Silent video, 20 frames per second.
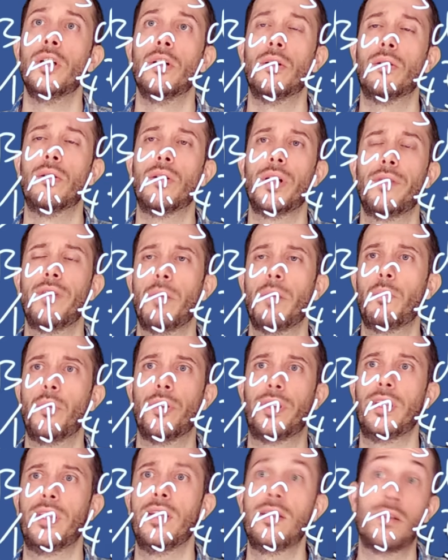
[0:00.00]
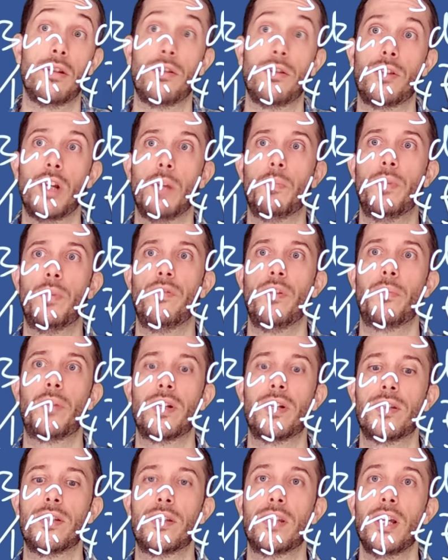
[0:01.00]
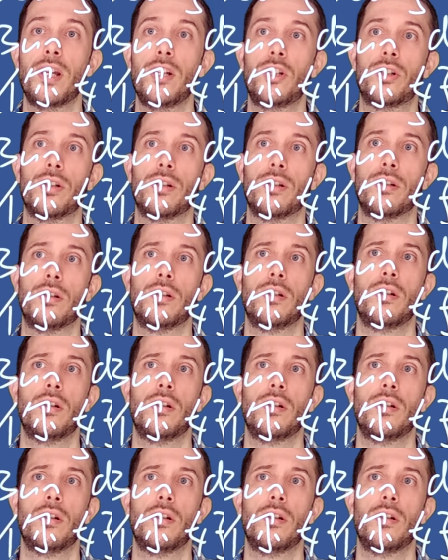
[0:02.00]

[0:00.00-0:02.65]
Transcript: or if I put this on top of a presentation,